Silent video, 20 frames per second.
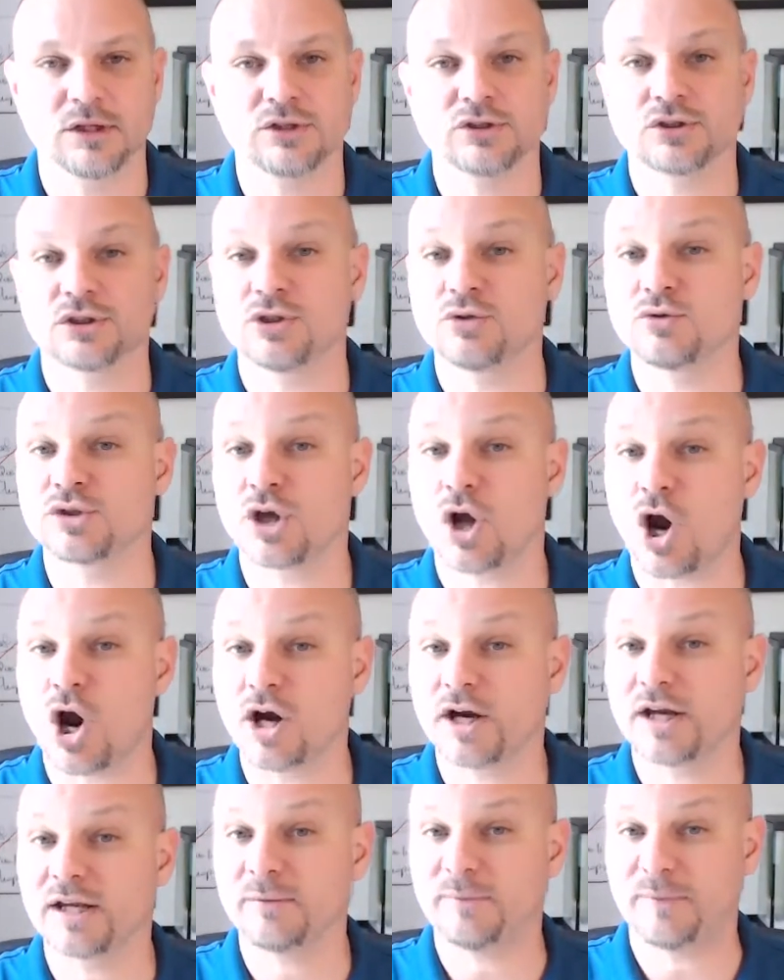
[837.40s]
to
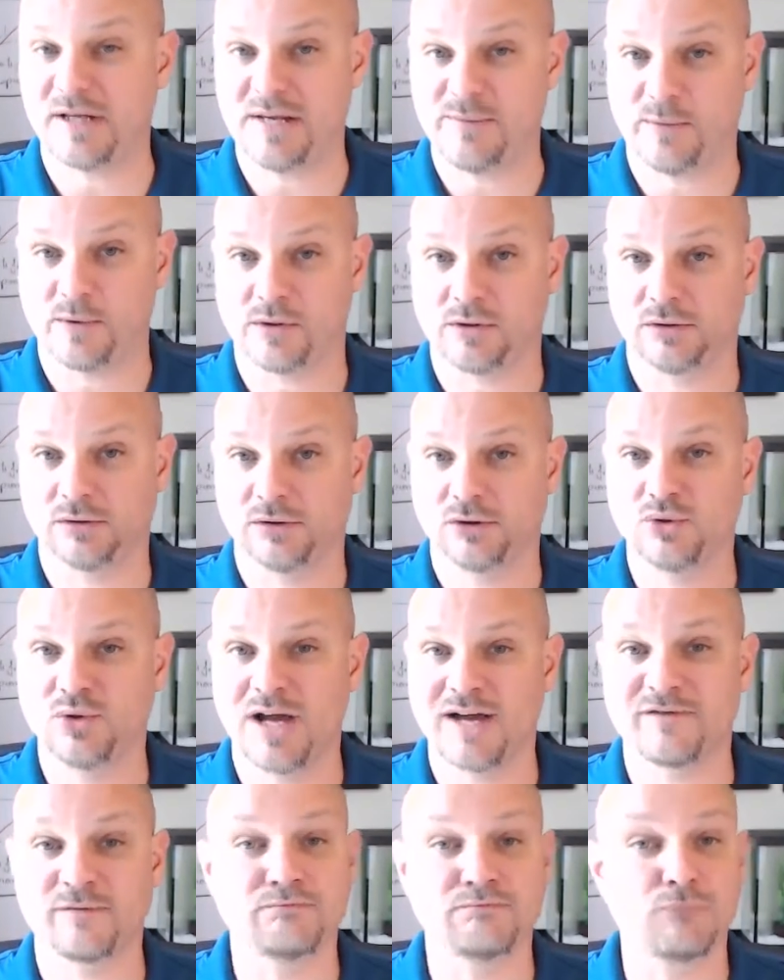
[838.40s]
target people who
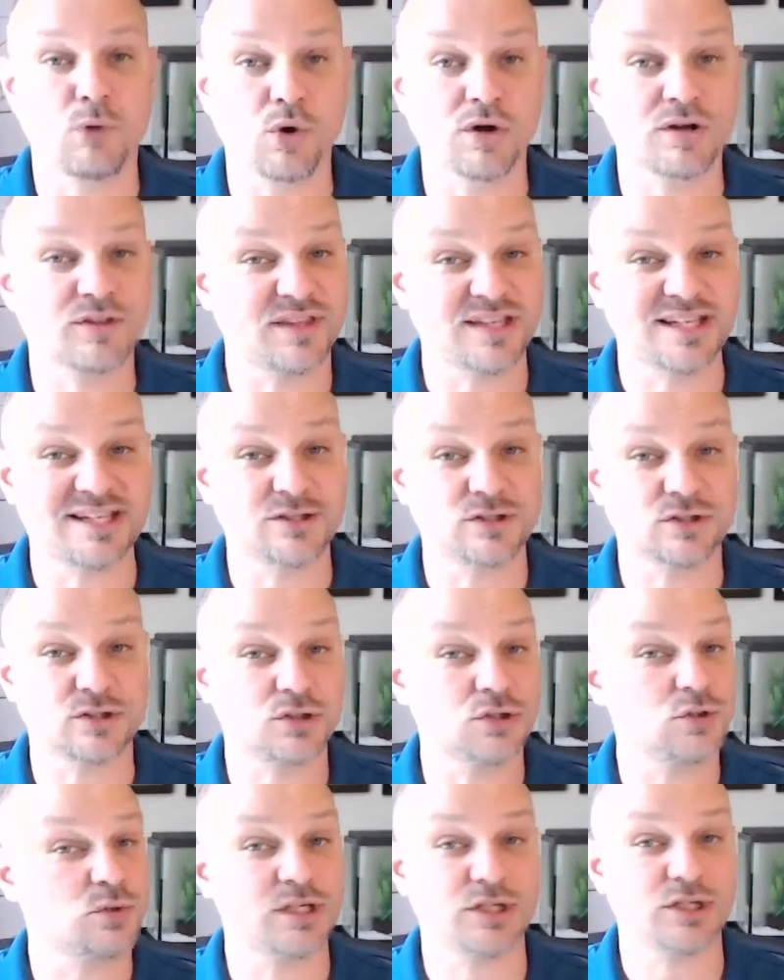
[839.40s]
have more things
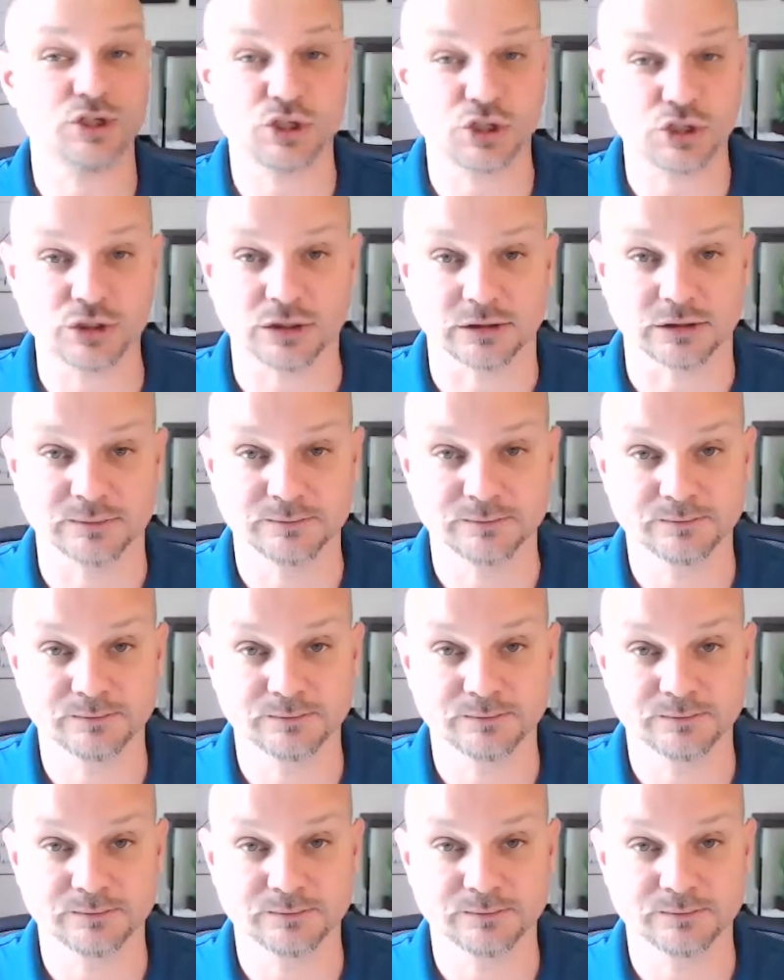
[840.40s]
to insure?